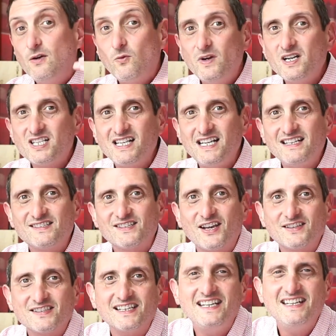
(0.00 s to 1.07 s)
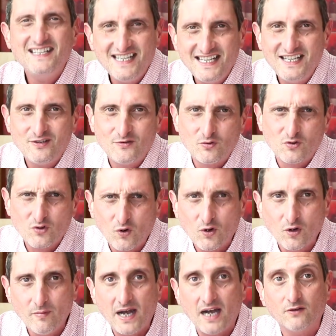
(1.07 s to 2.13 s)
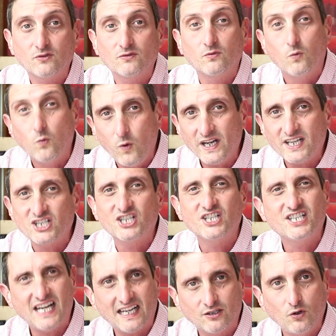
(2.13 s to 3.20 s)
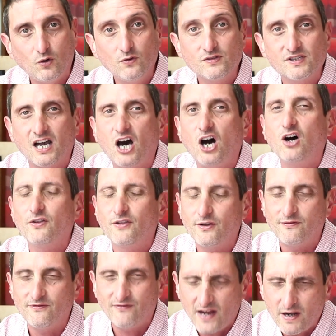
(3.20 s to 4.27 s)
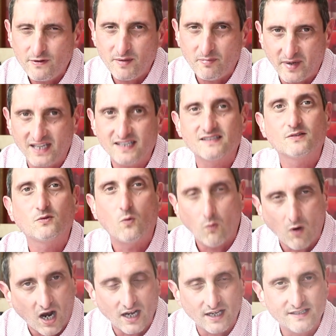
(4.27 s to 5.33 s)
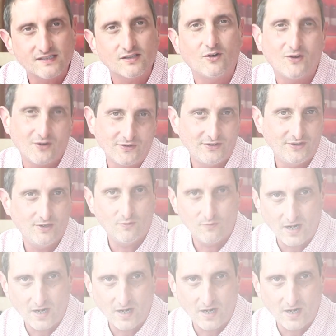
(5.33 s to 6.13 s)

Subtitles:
which leads us indeed to talk about which chateaus are the very best wines on the